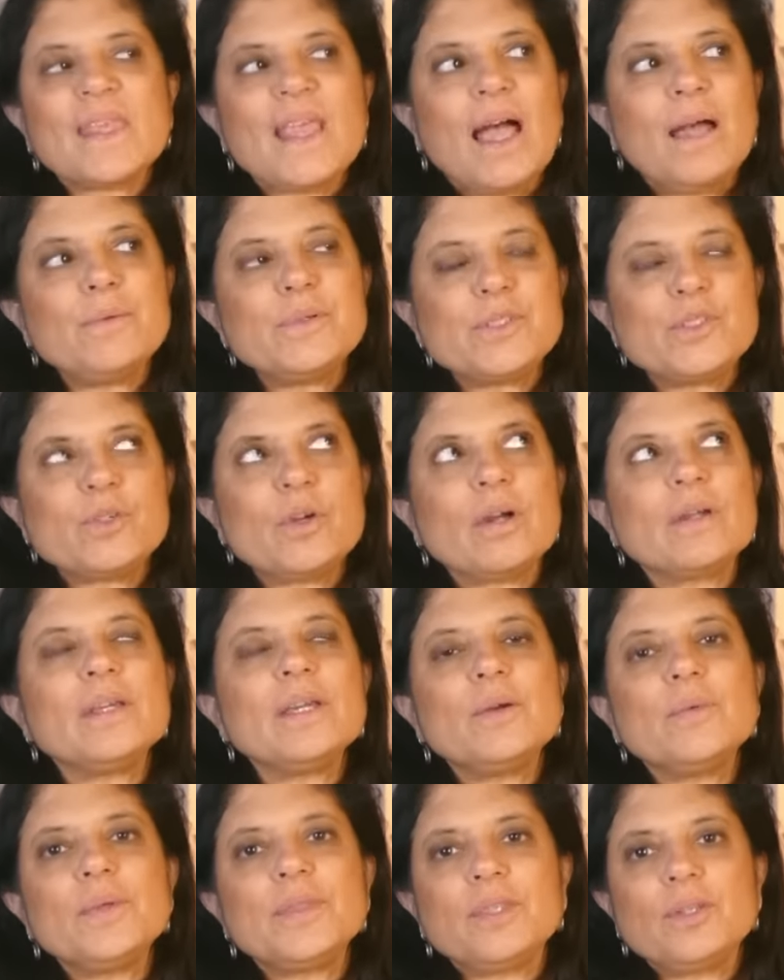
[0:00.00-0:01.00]
I was
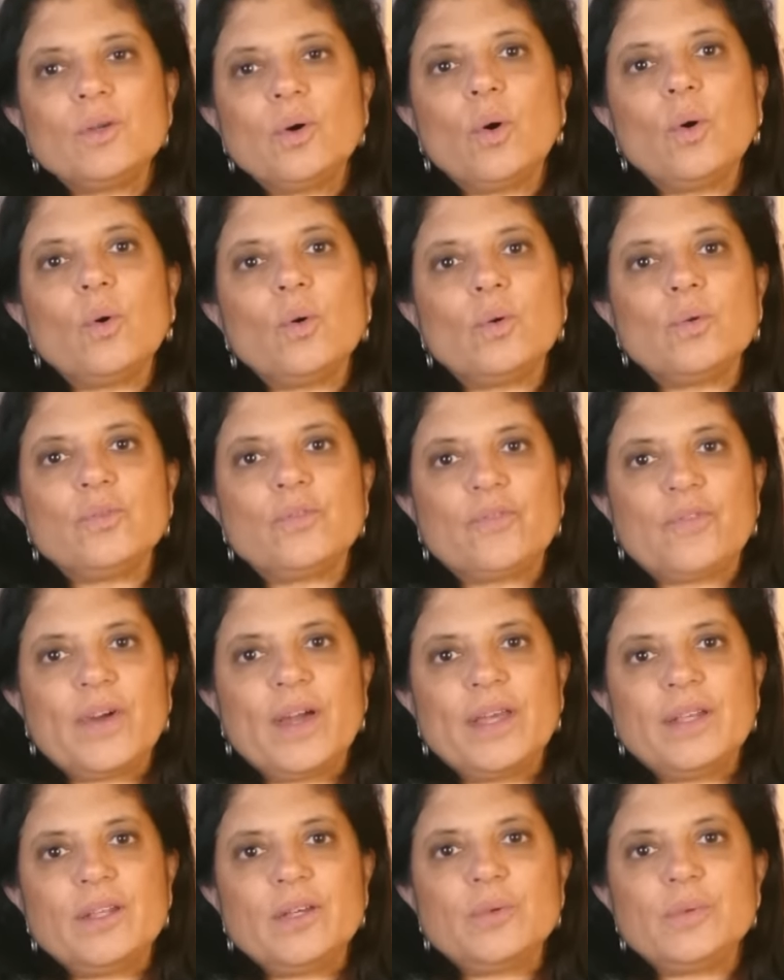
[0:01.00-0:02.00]
talking with an old
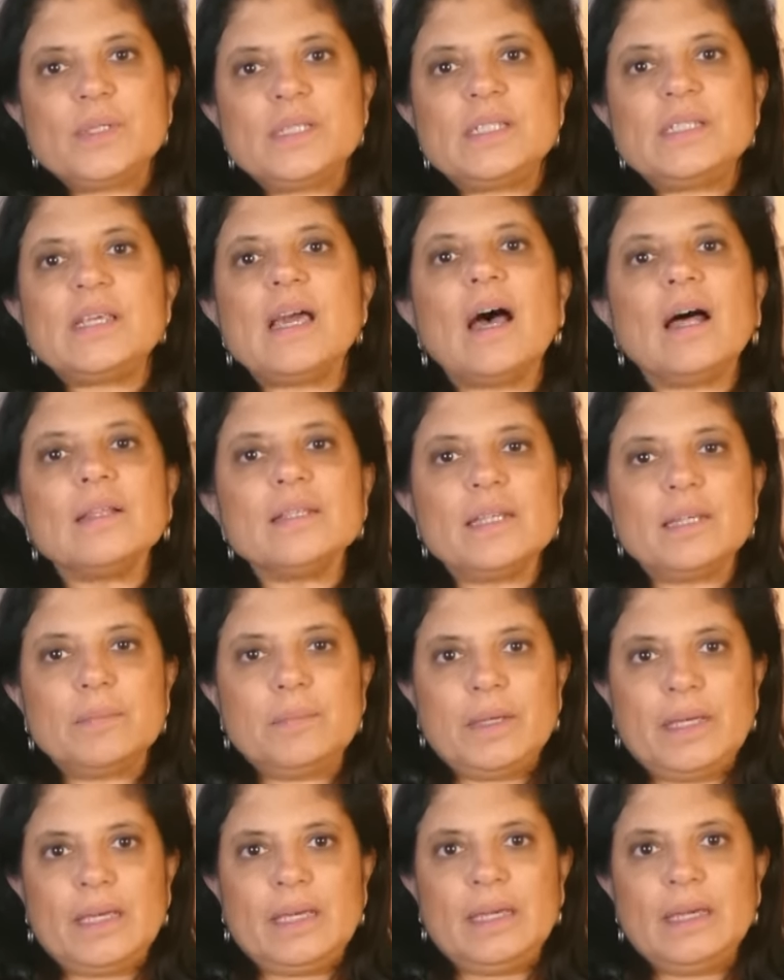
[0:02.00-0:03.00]
friend who was telling
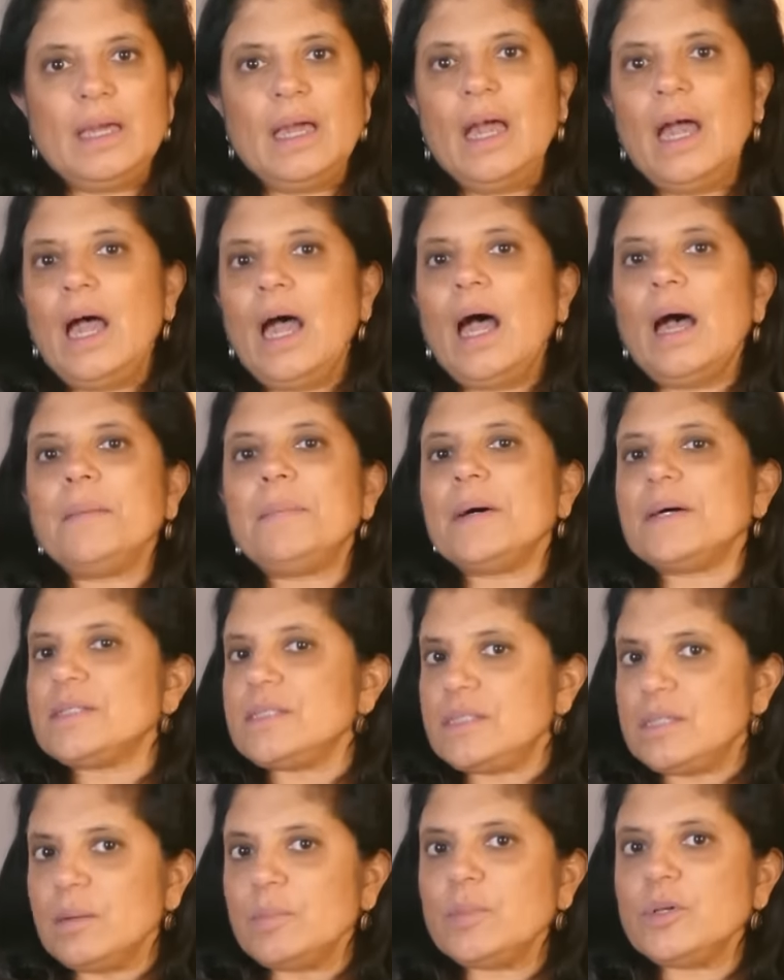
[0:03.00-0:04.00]
me about
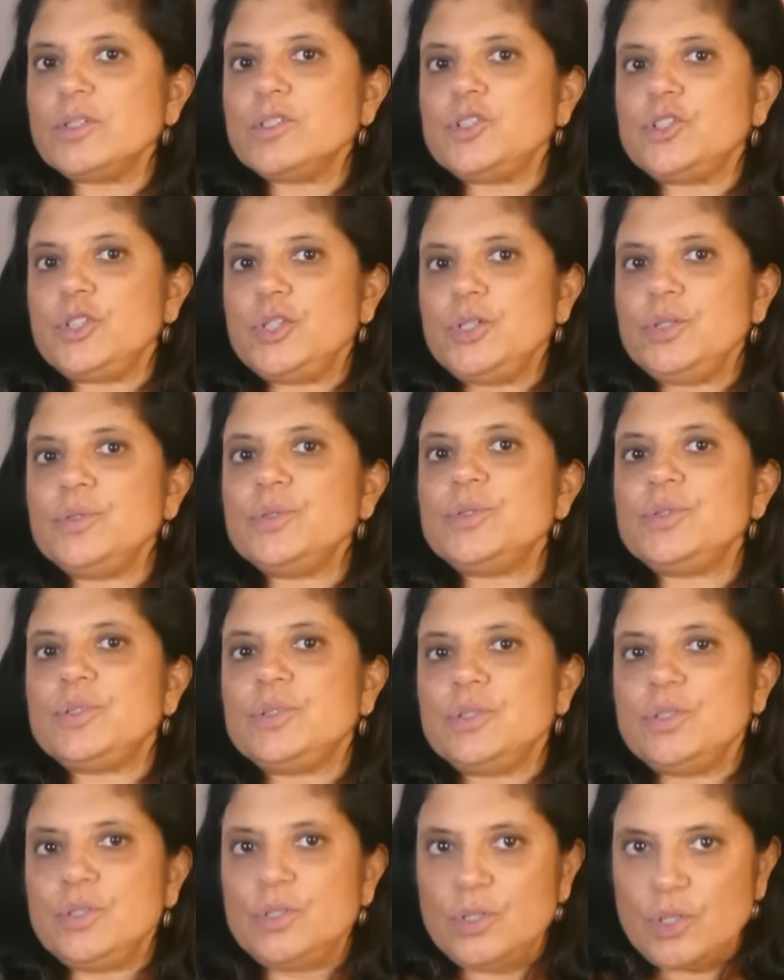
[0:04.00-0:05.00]
someone she used
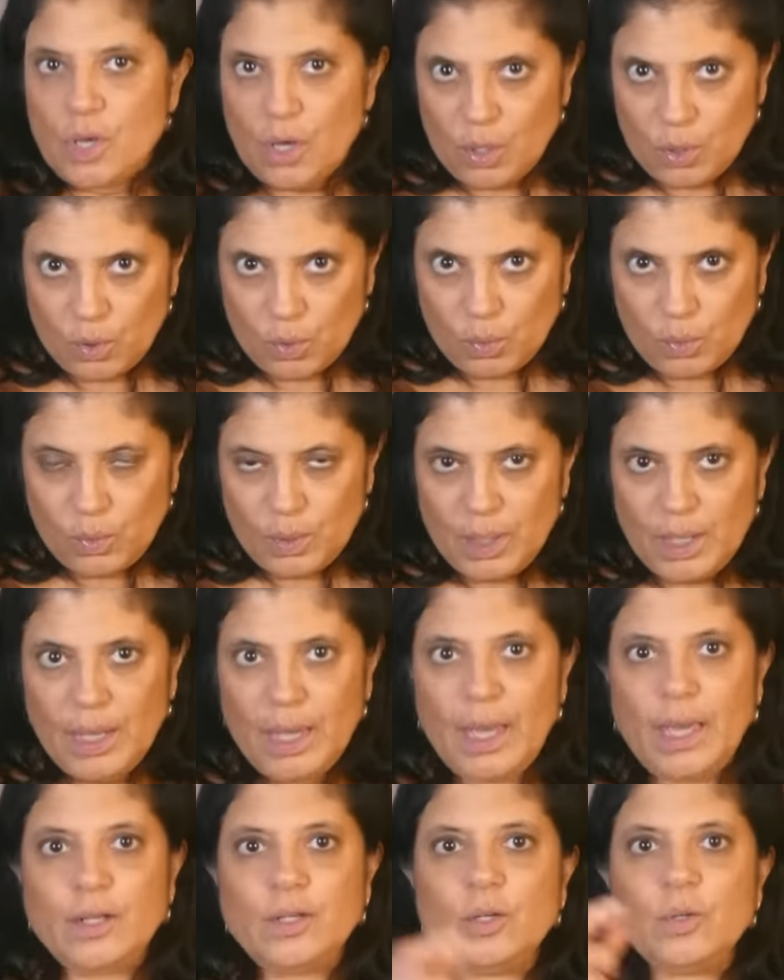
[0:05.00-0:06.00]
to know
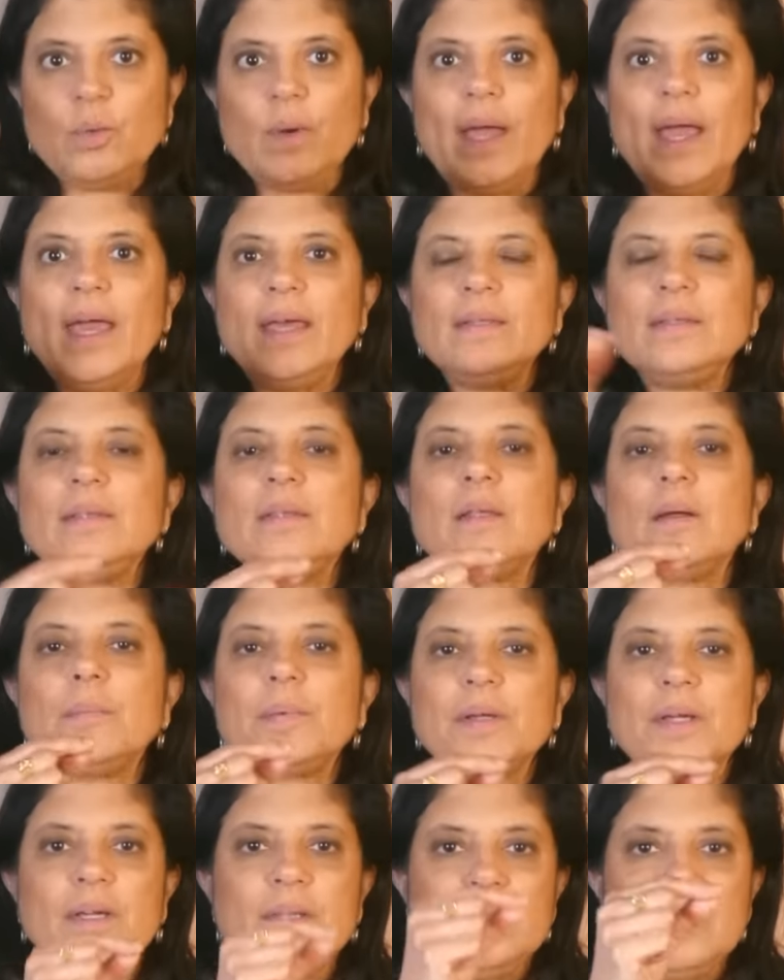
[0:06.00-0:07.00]
and who ended up
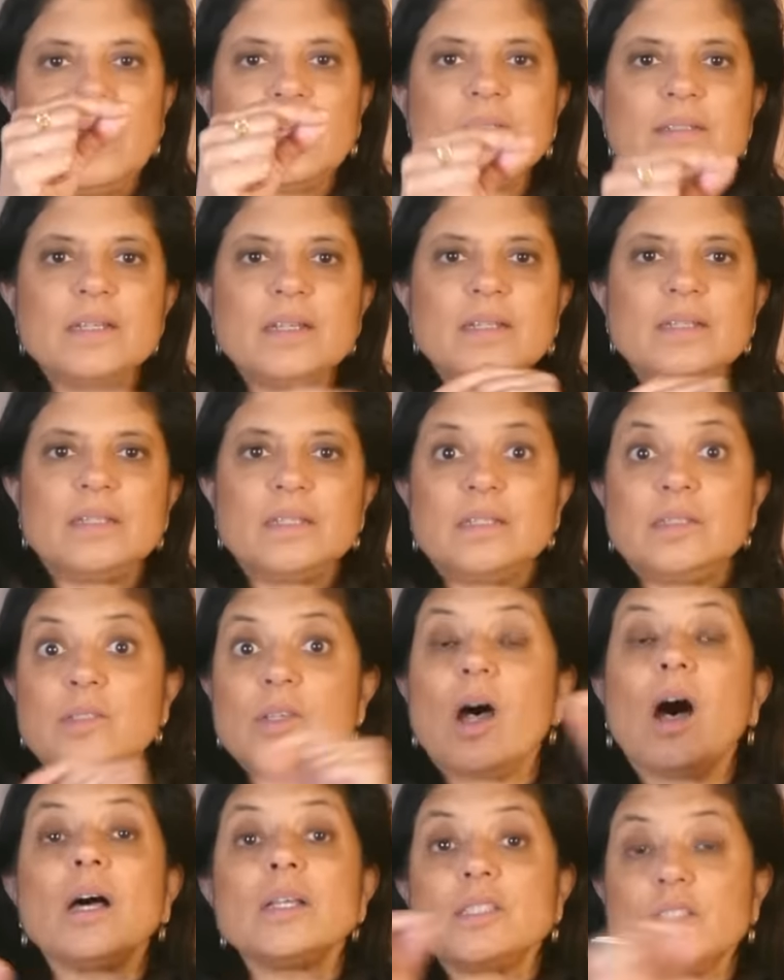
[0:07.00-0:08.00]
connecting the
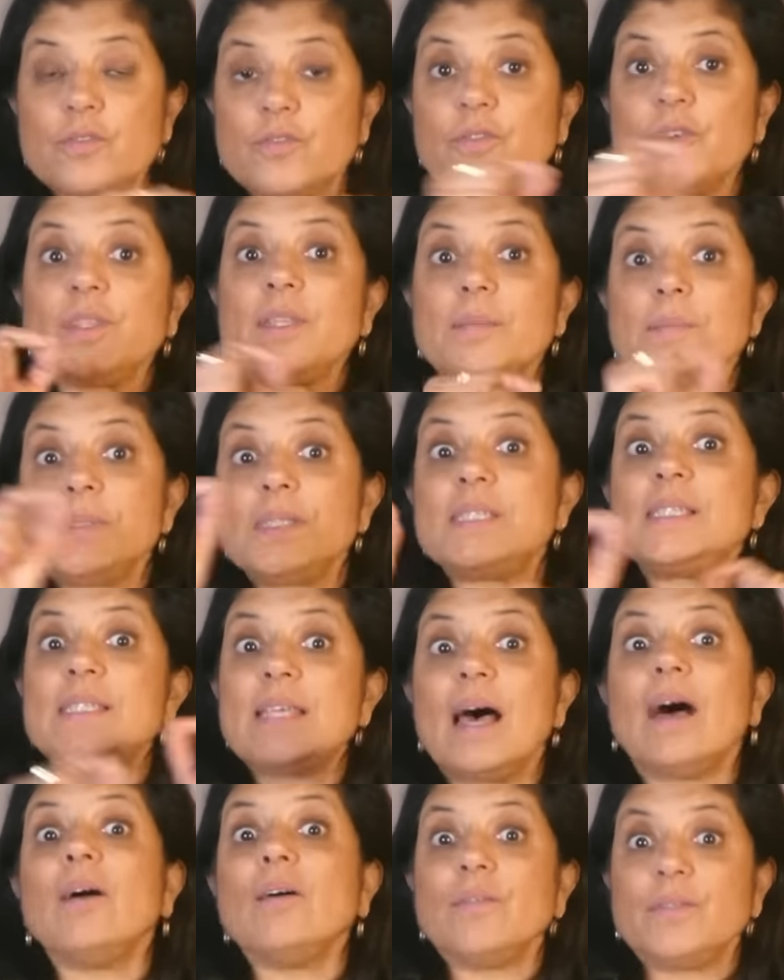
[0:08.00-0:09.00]
dots for
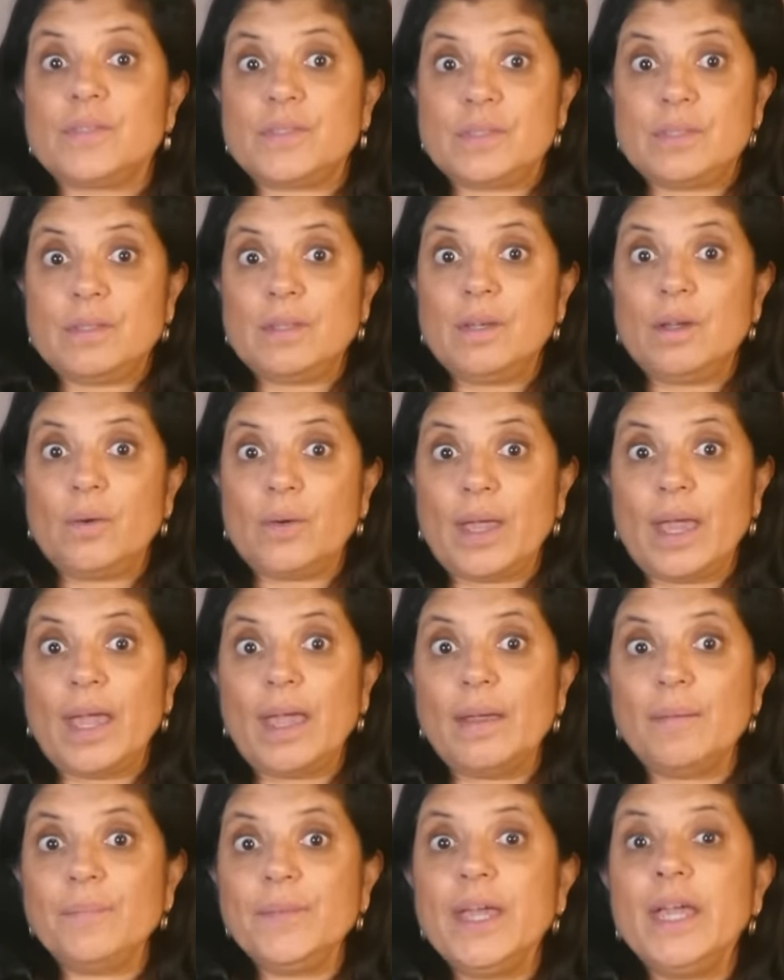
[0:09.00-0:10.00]
themselves.
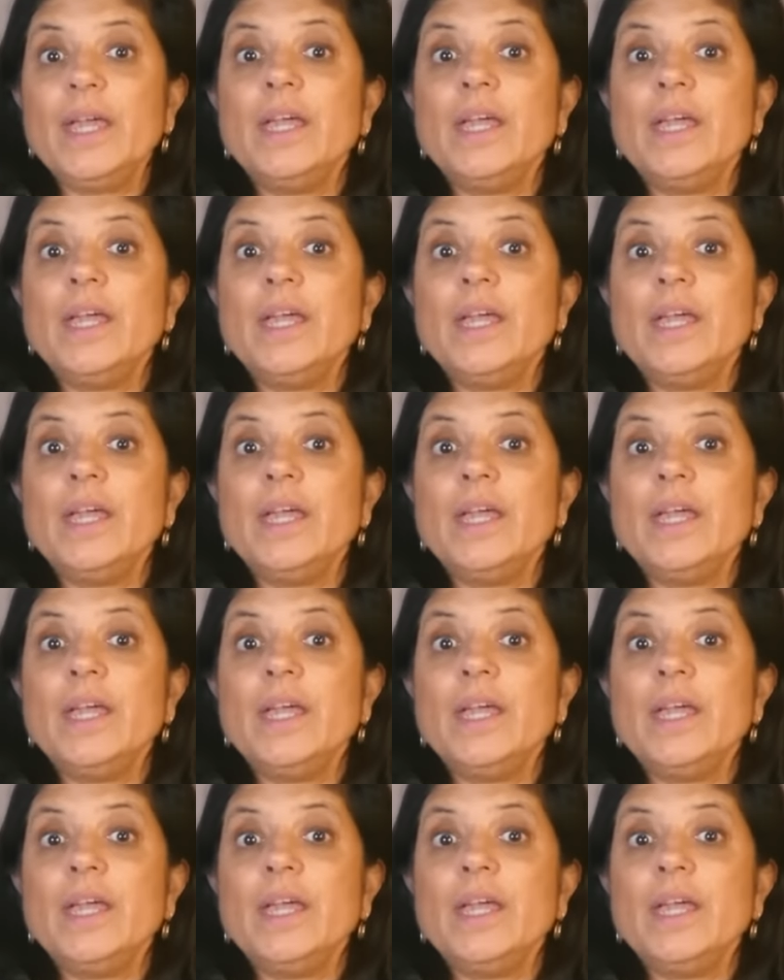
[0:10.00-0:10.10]
Okay.